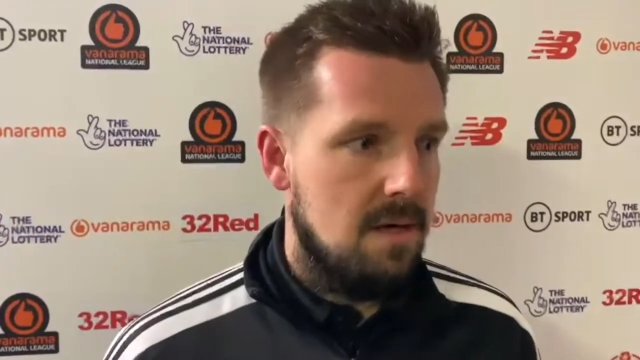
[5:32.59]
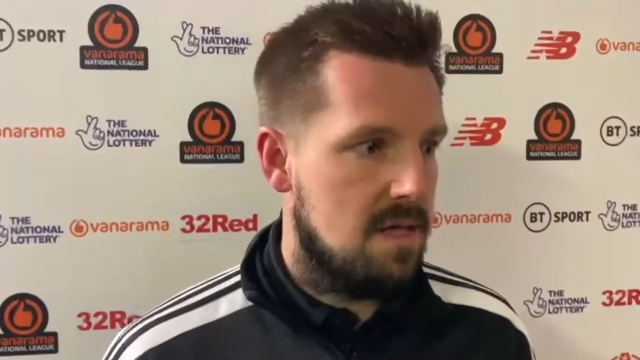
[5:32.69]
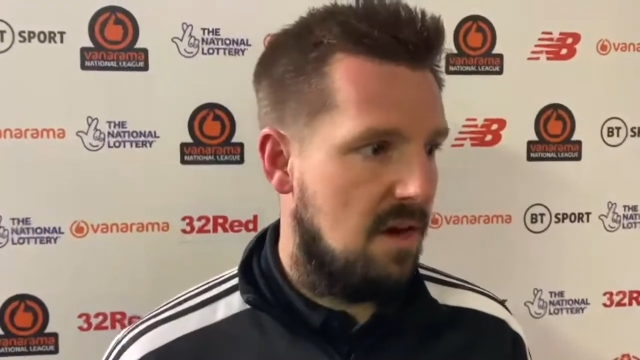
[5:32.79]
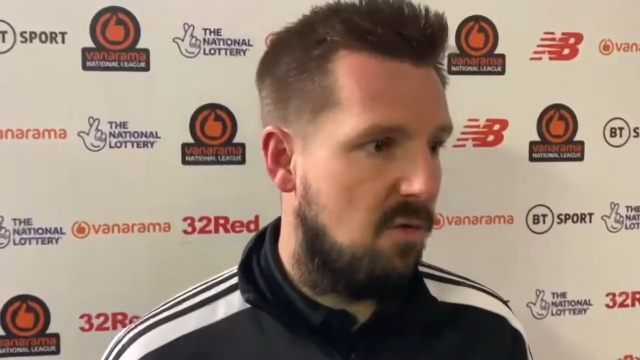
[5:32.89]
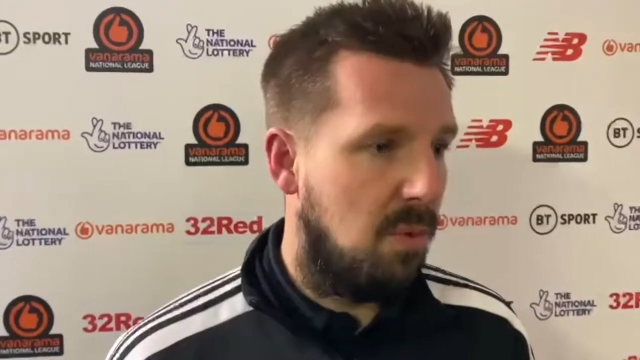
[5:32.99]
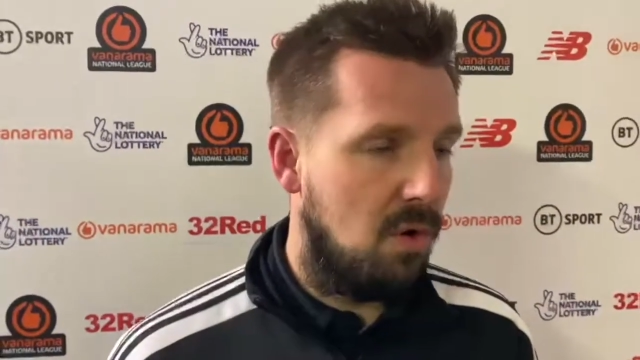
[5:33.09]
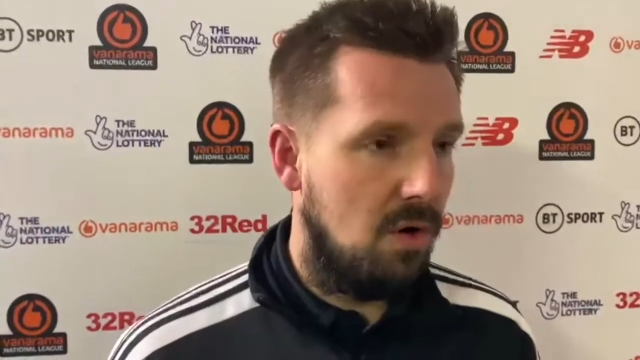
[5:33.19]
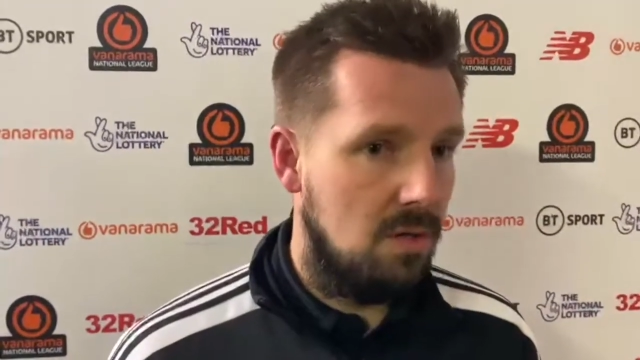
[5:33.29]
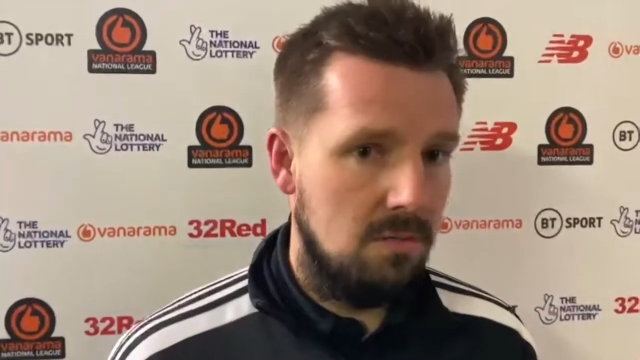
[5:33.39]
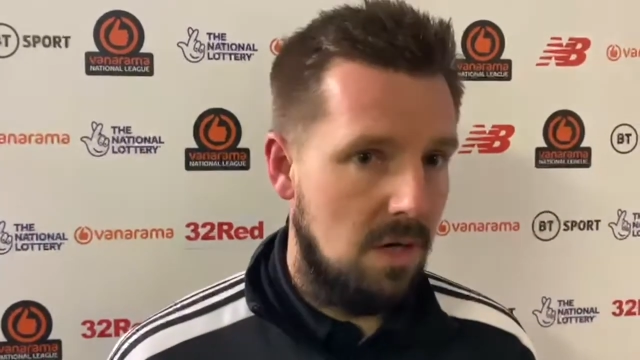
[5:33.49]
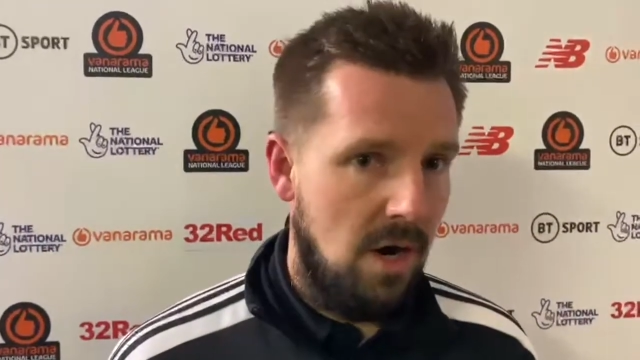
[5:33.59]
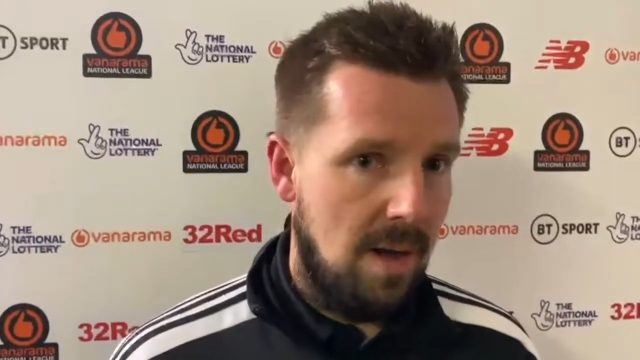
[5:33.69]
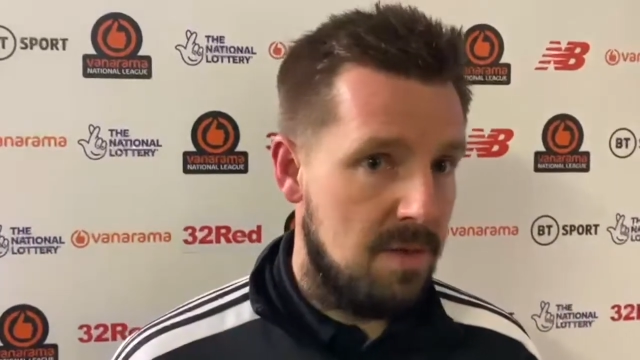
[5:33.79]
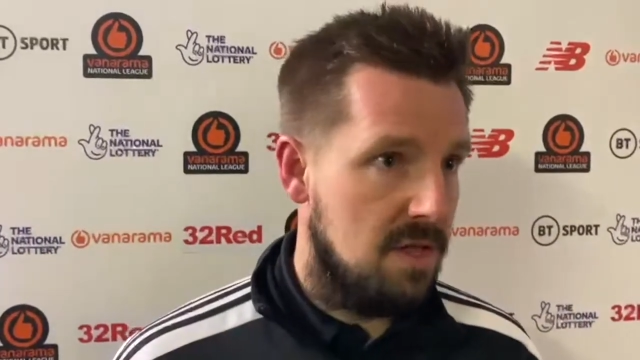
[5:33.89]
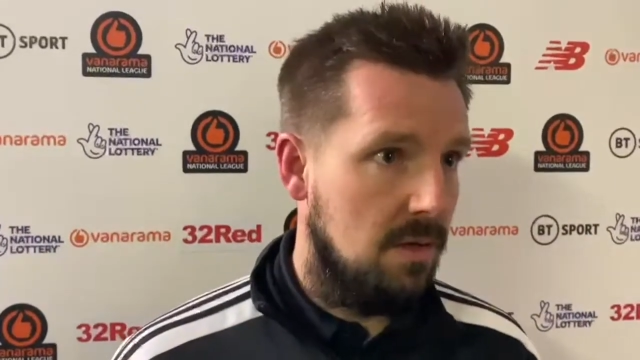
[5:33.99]
Southport are
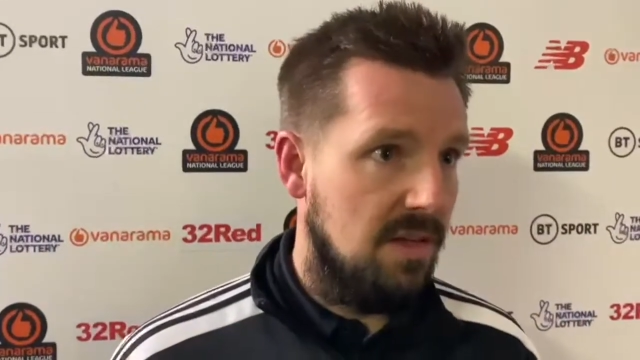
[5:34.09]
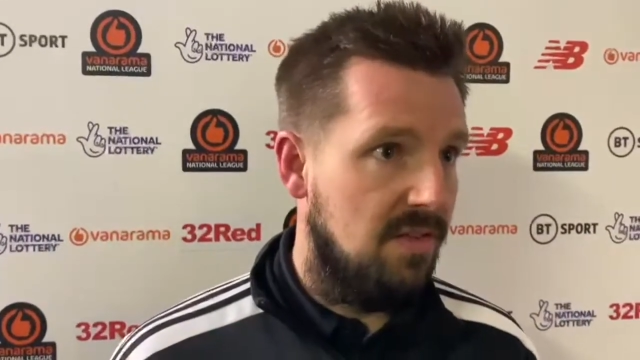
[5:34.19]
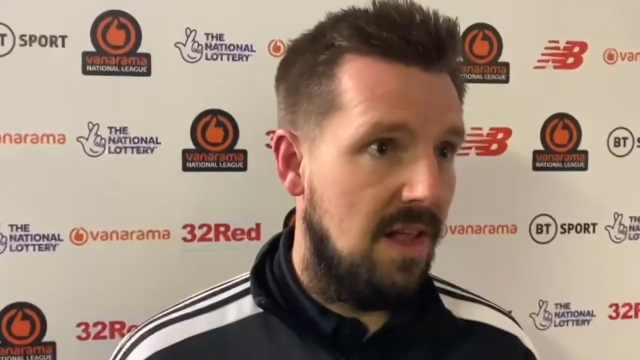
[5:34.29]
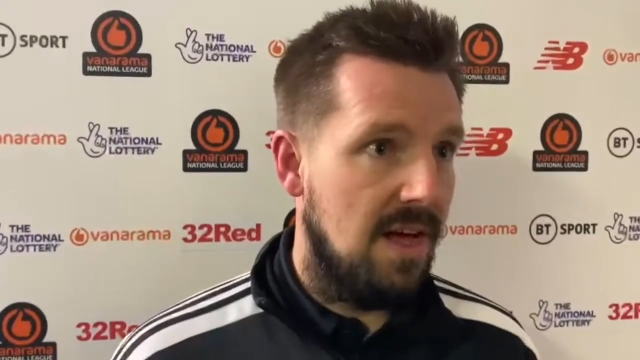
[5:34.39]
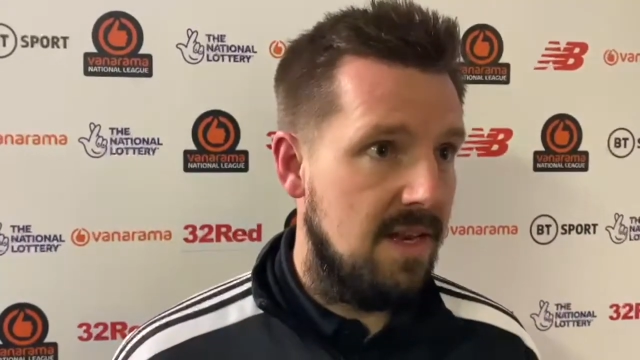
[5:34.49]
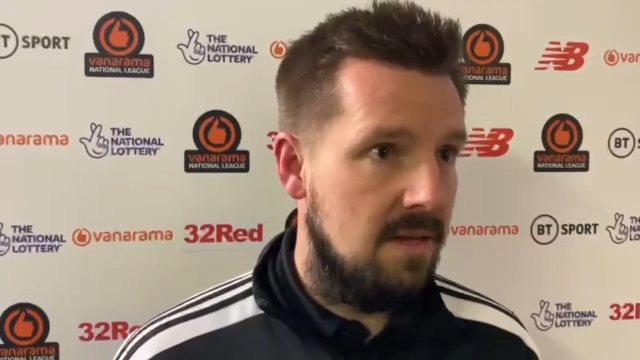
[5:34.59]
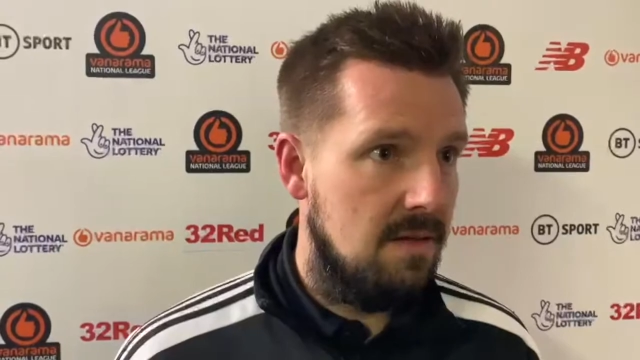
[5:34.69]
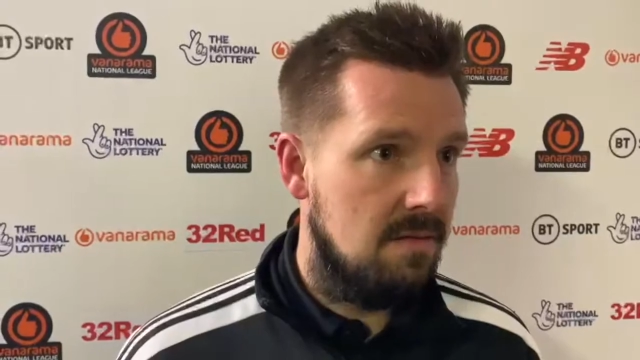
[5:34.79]
absolutely flying,